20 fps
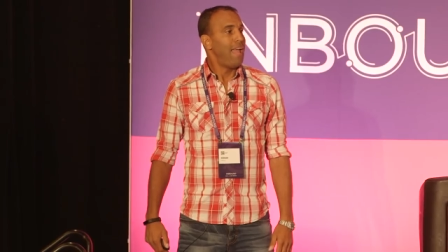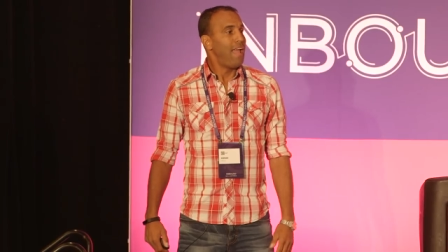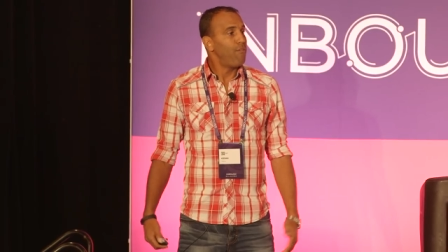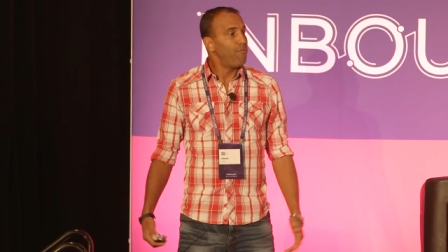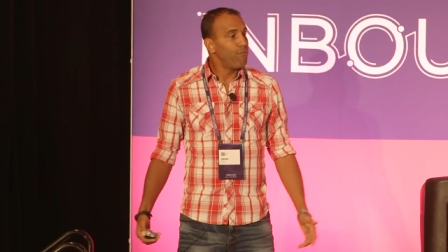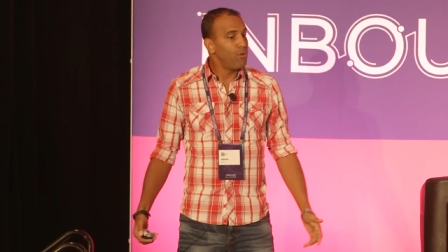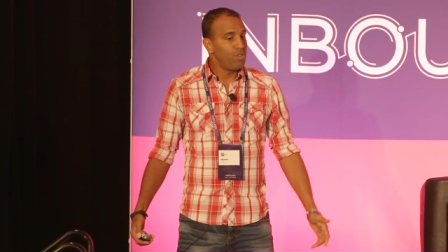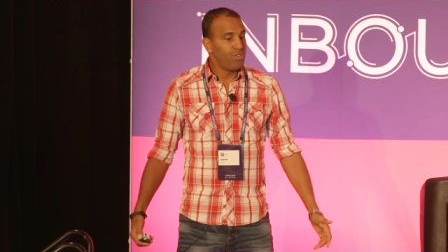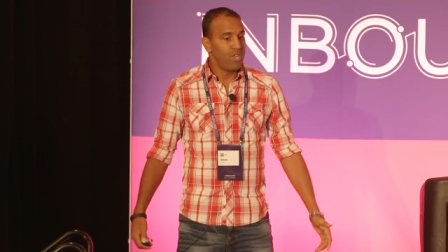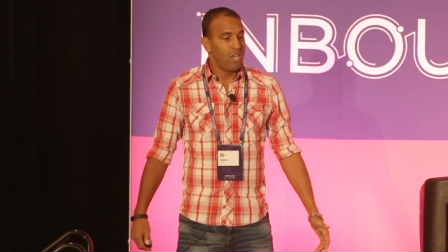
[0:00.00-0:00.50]

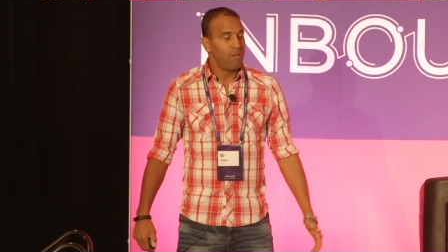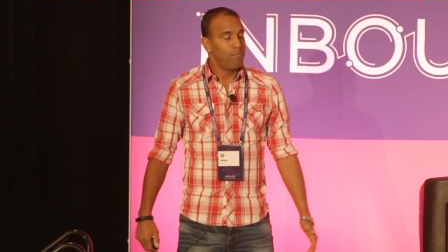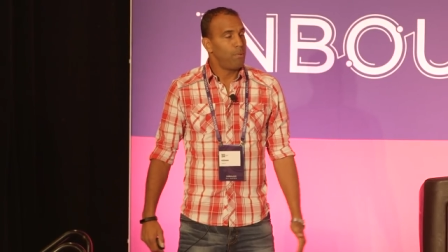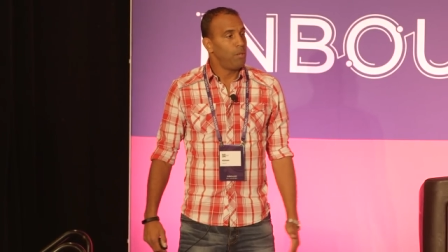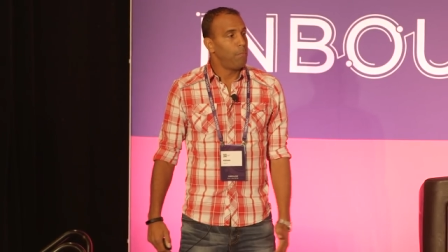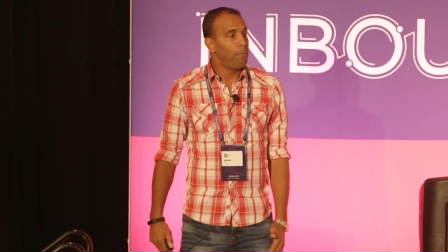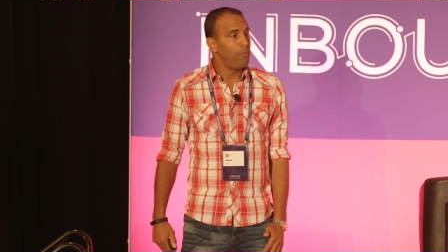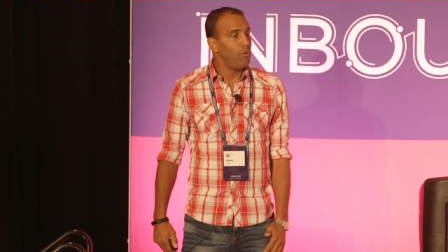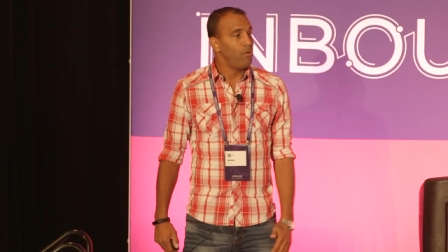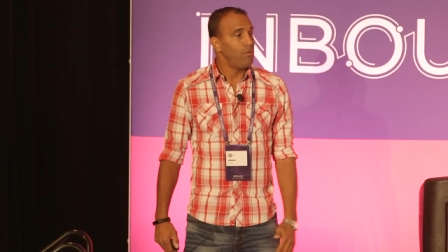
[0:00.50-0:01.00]
Everything,
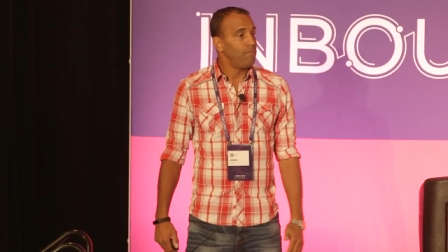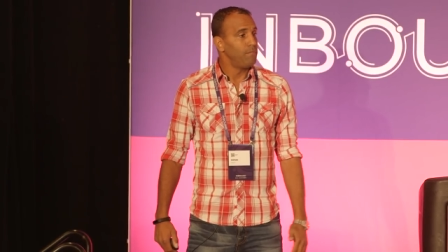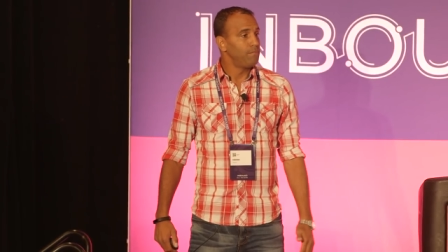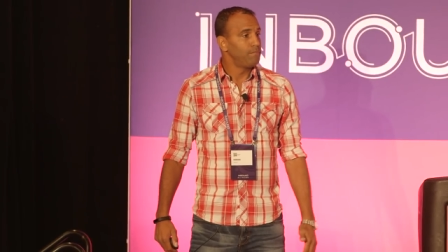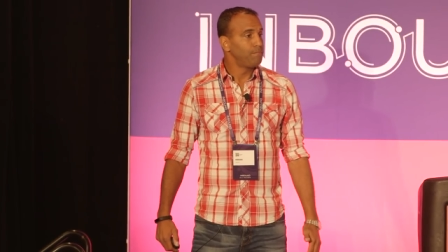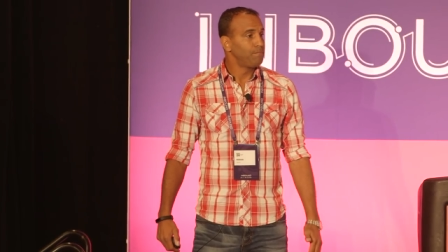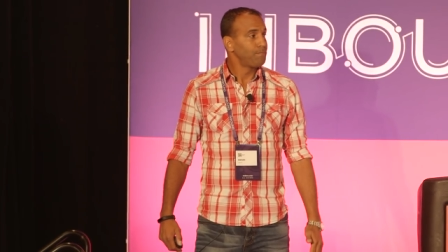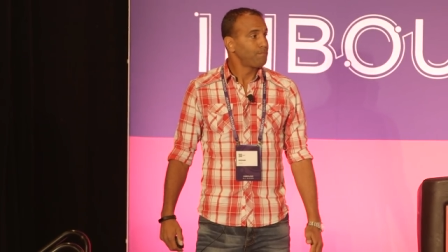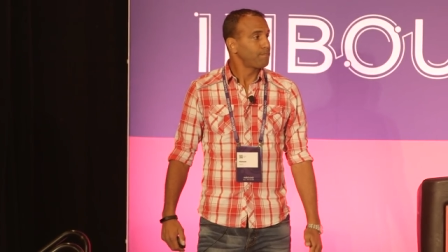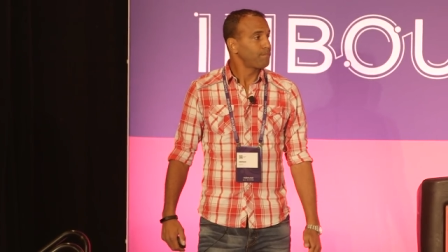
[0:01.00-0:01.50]
people.
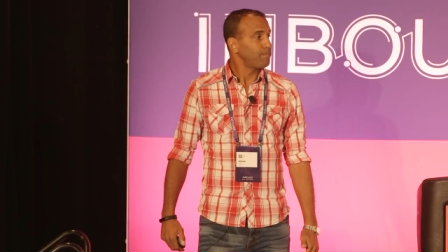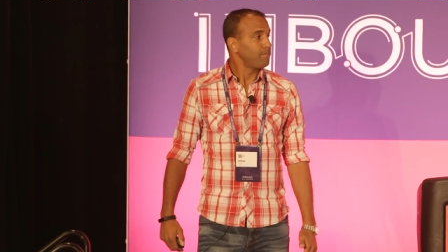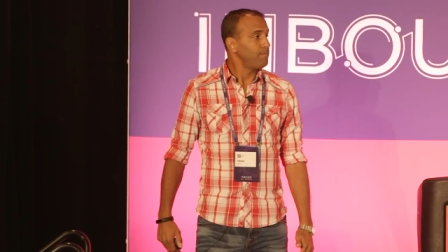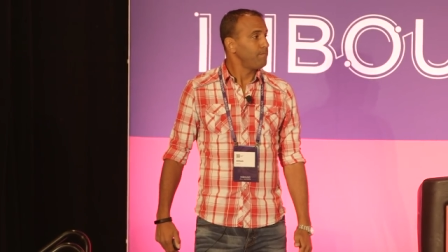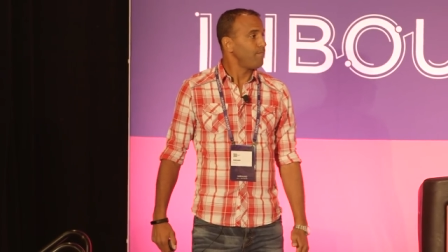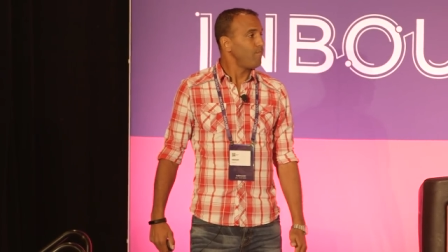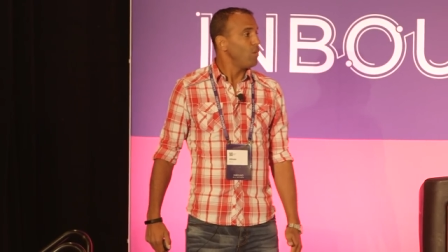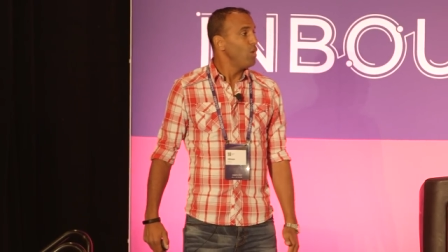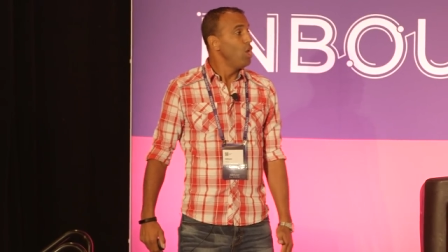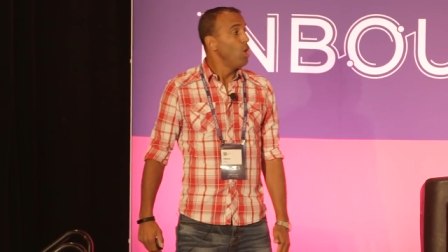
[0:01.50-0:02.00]

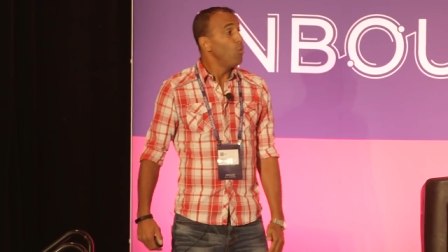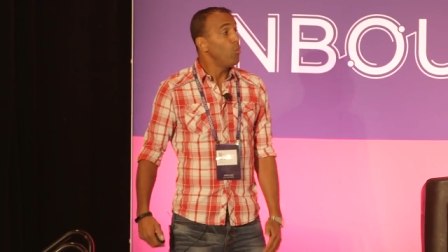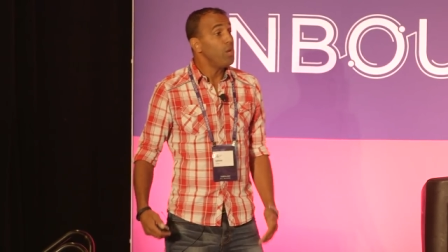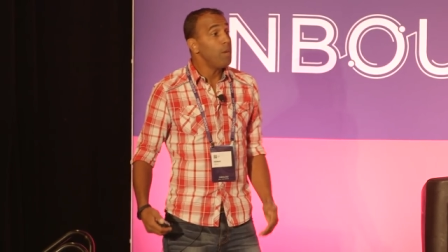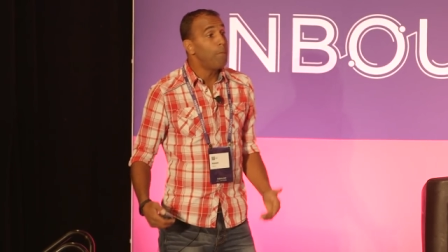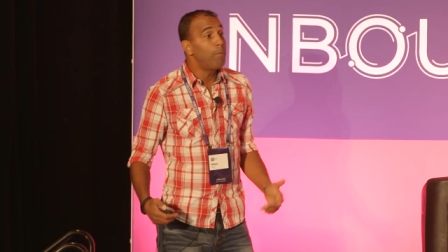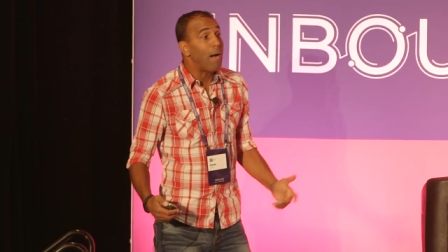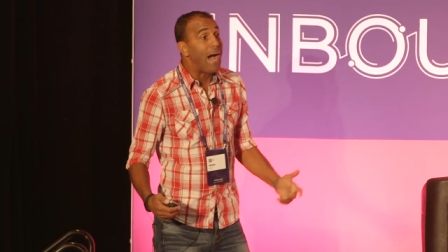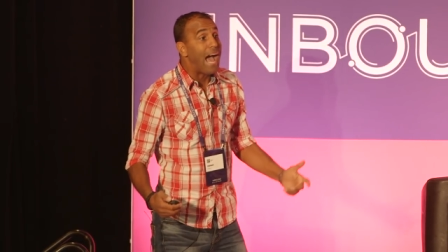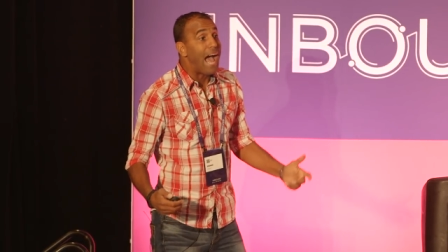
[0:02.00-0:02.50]

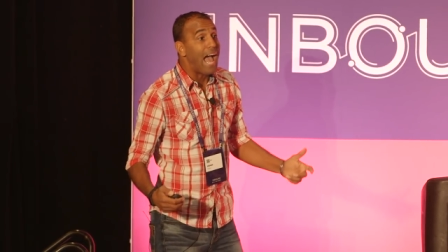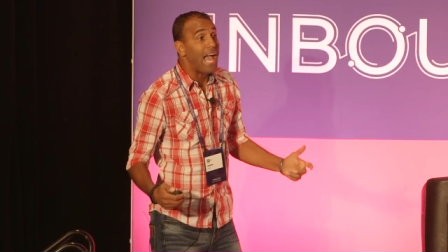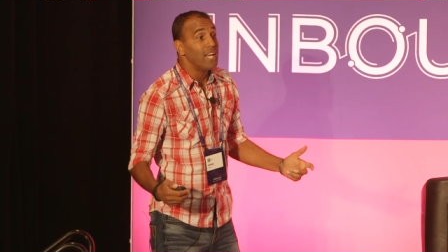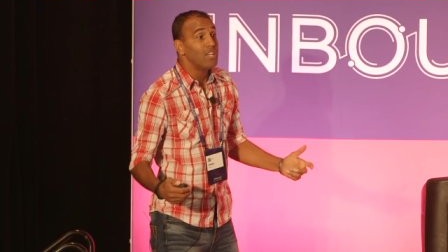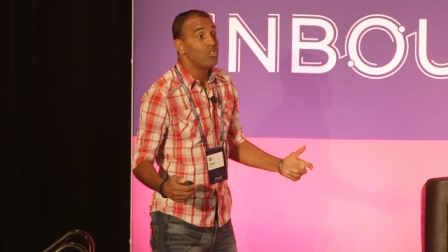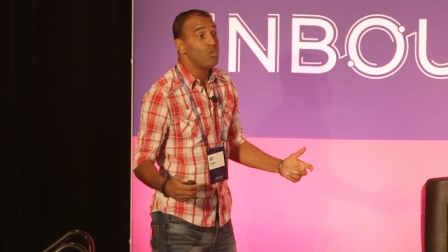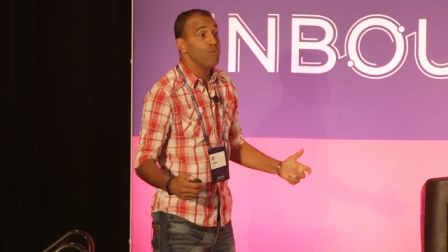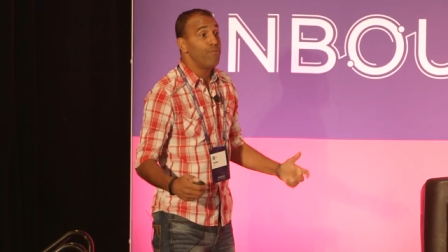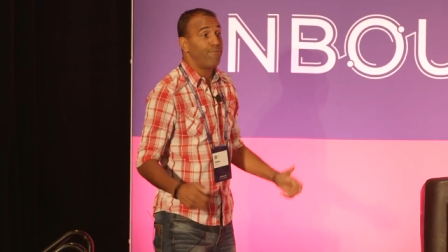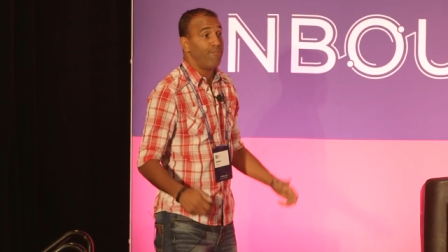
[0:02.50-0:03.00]
We
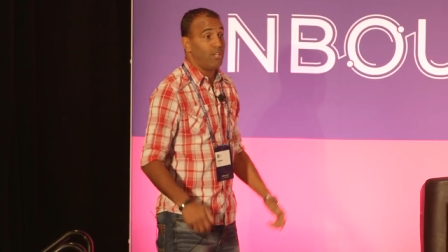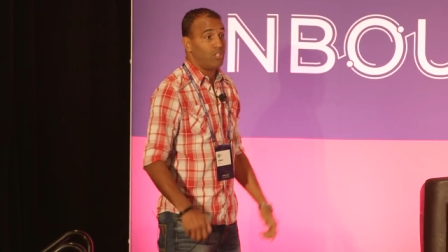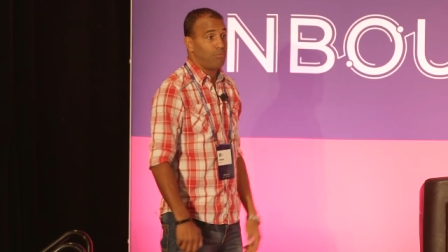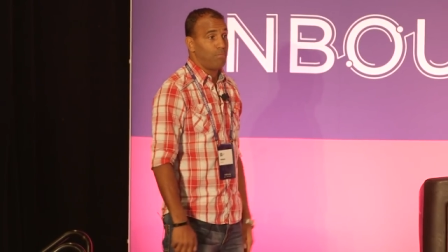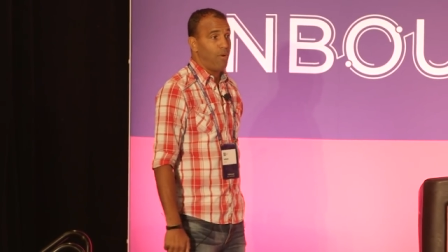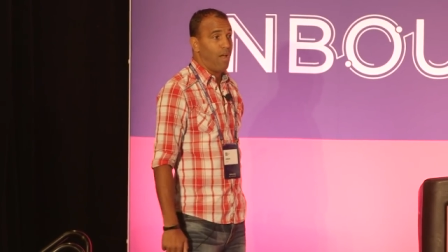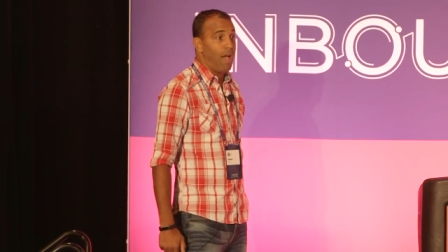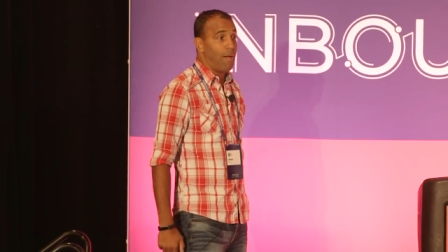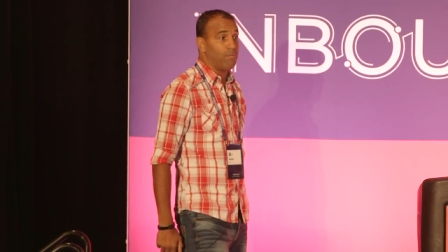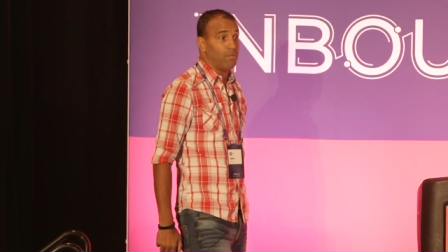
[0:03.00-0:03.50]
buy to fix
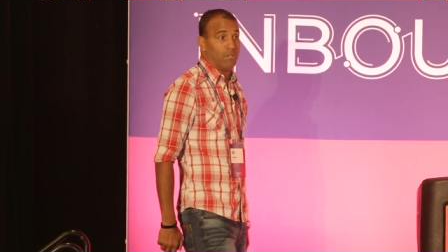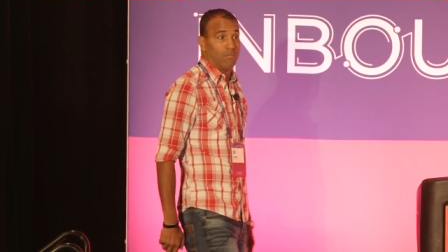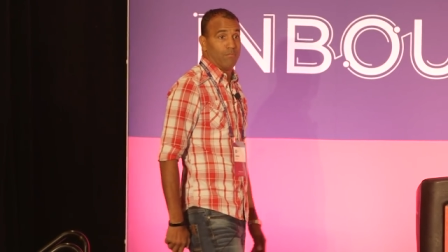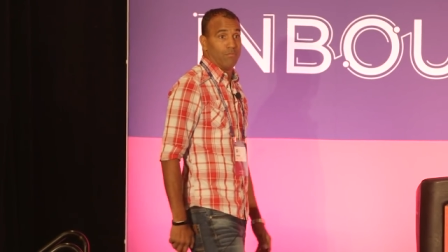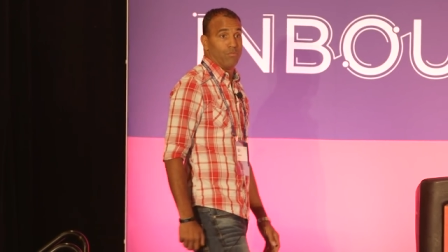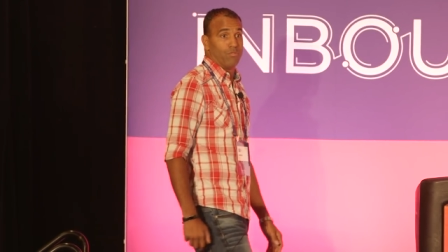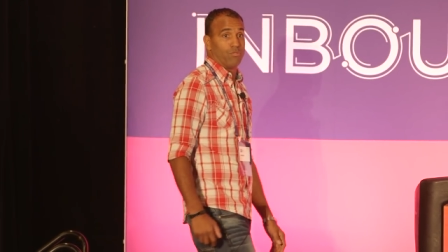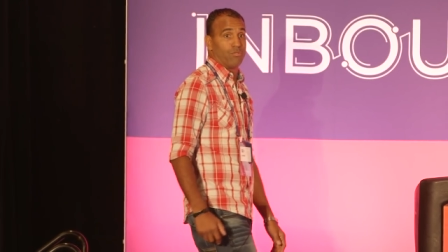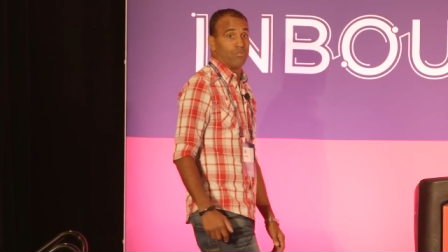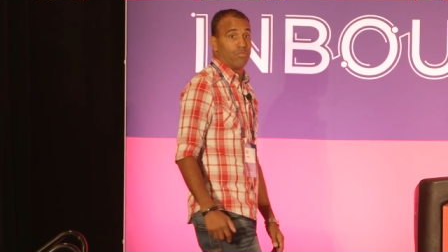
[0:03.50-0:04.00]

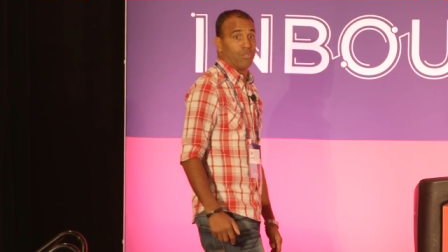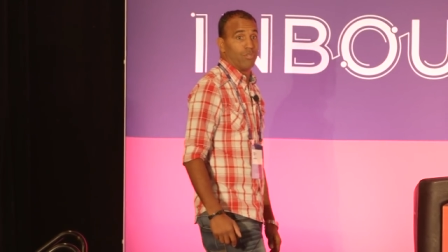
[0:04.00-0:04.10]
problems.